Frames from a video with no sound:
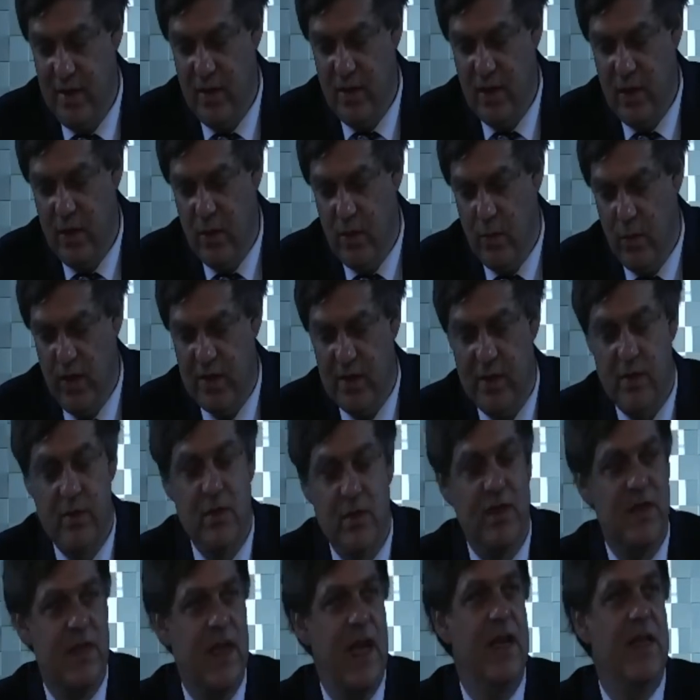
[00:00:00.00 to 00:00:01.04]
what do
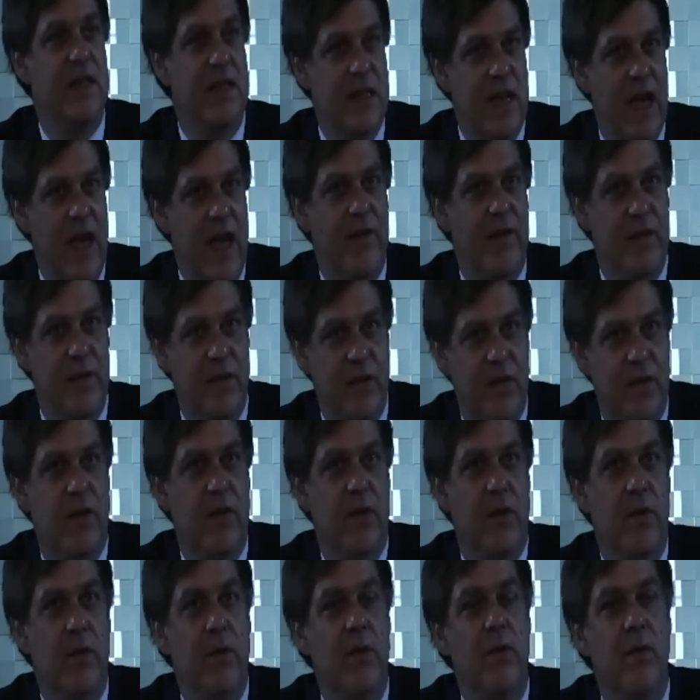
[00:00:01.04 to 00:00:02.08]
states have to do
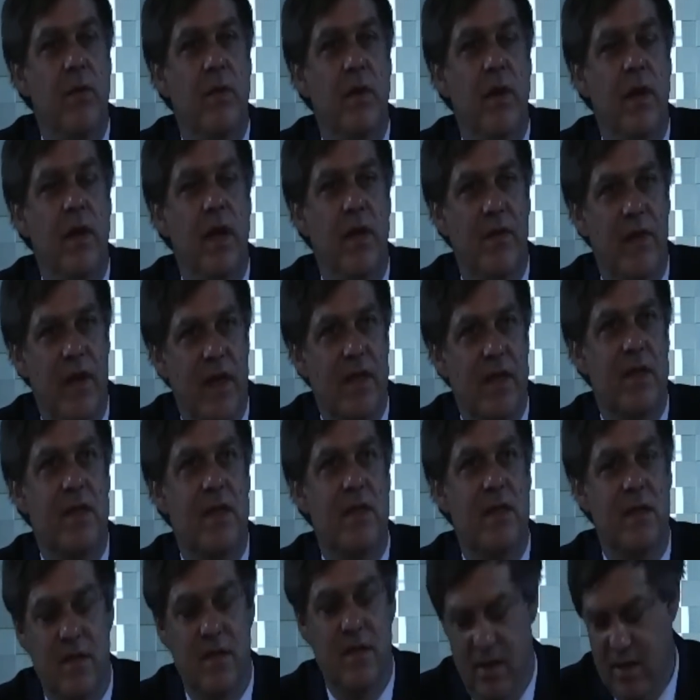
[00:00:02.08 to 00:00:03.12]
in this
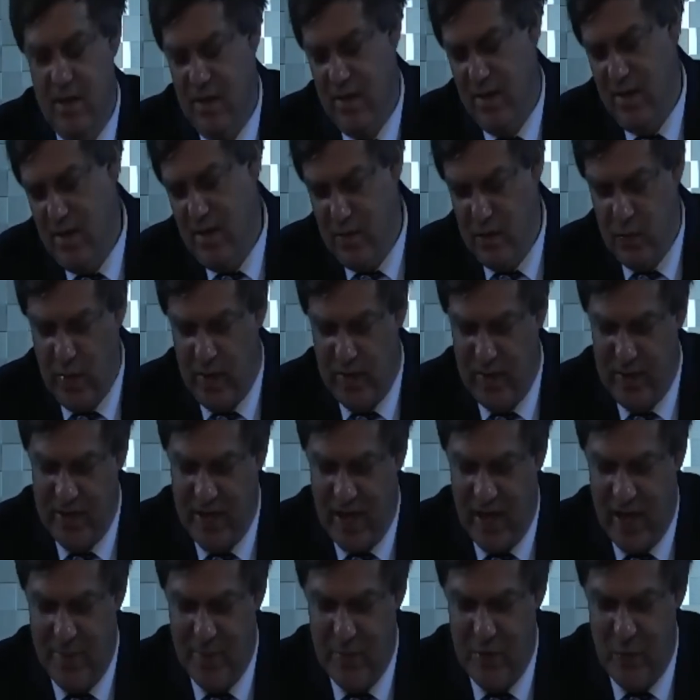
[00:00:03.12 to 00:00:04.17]

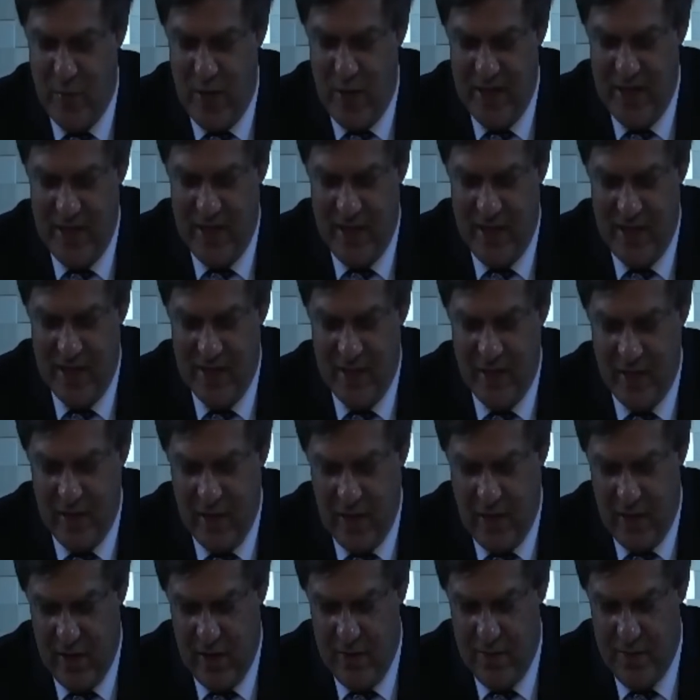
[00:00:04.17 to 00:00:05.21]
time 20 years ago,
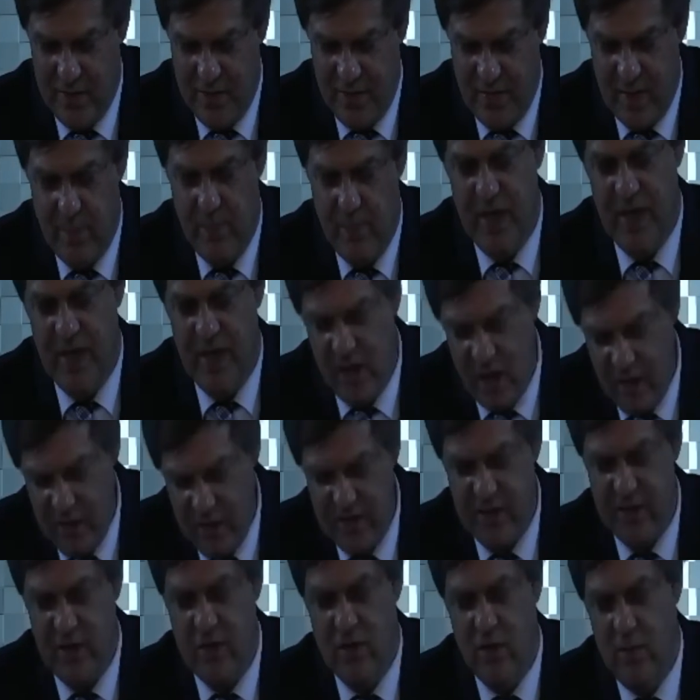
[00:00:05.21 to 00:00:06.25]
beyond
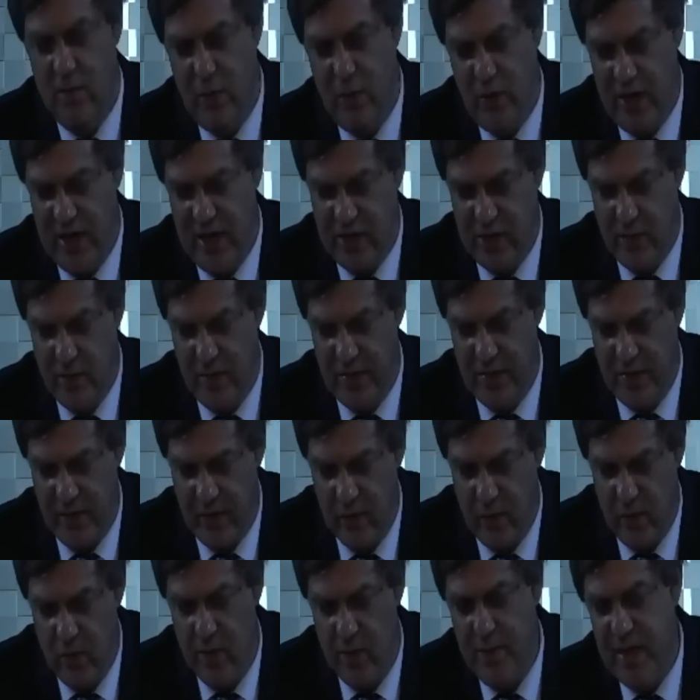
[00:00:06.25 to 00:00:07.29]
cooperation with the
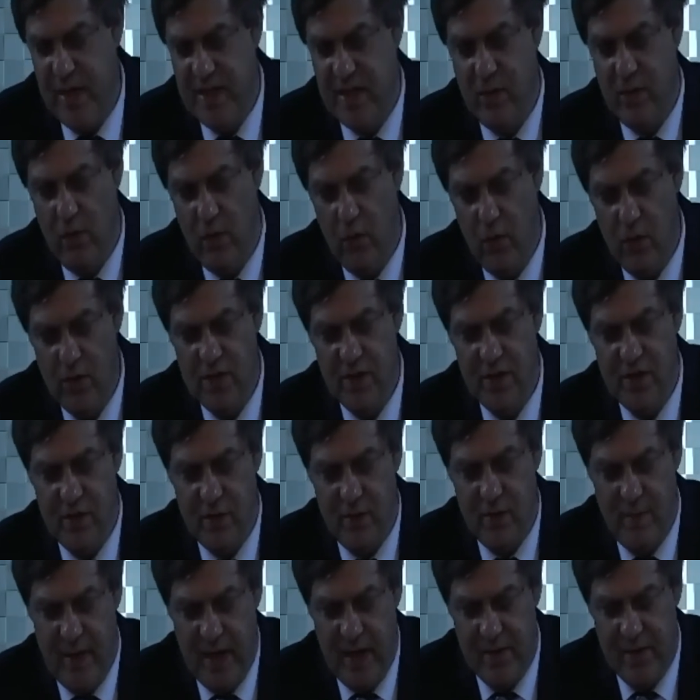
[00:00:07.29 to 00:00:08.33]
court, but in order to
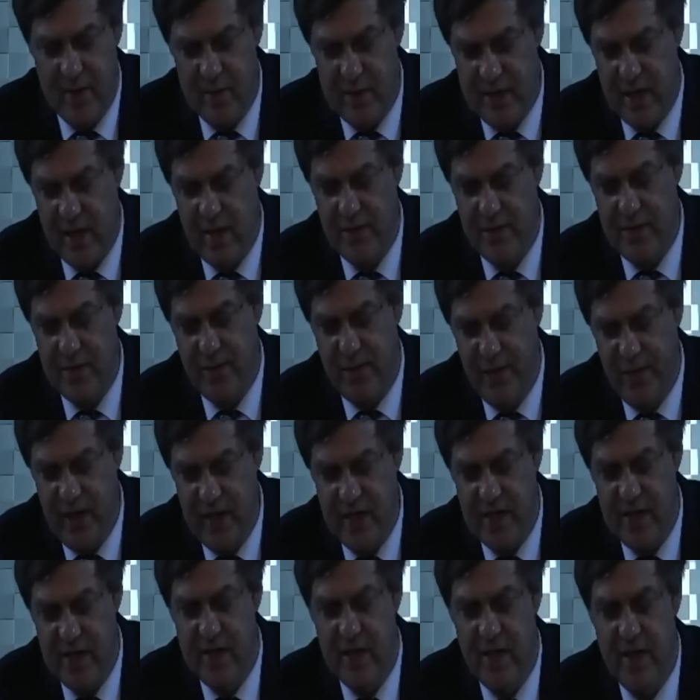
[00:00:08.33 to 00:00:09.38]
make themselves
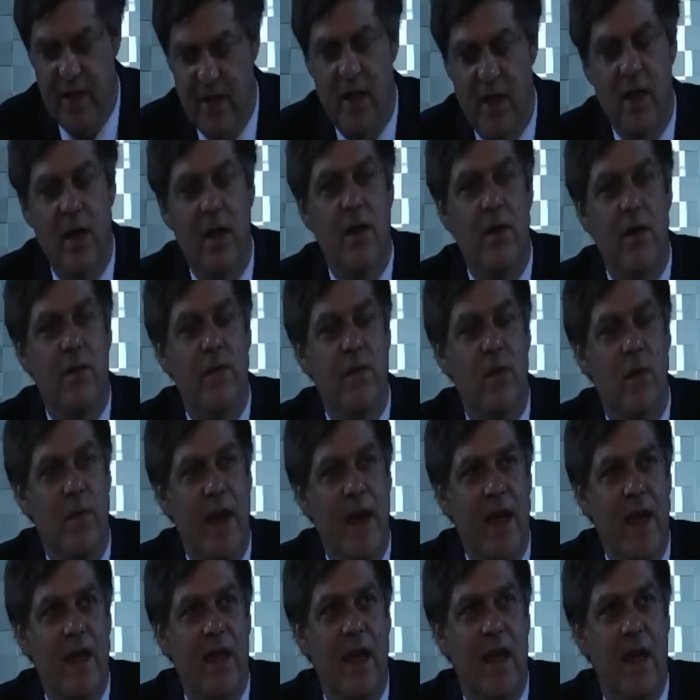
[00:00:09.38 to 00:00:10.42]
fit for
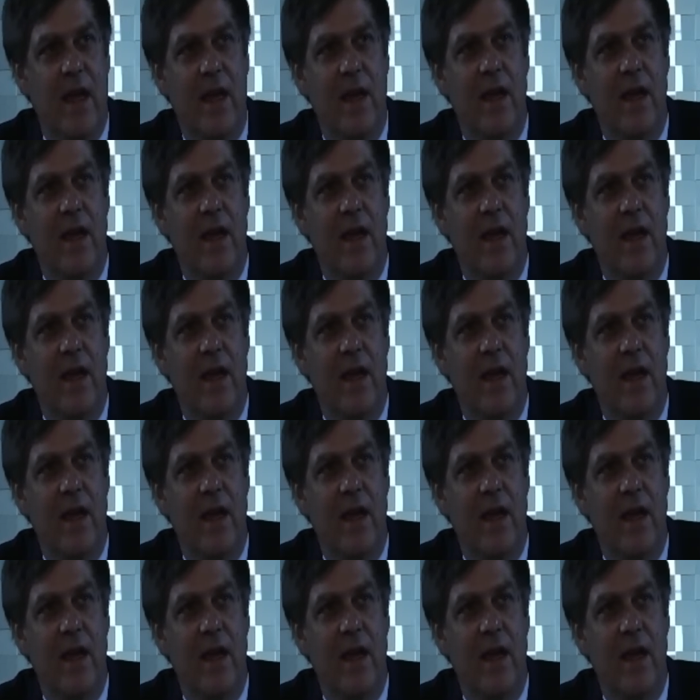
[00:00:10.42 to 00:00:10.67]
making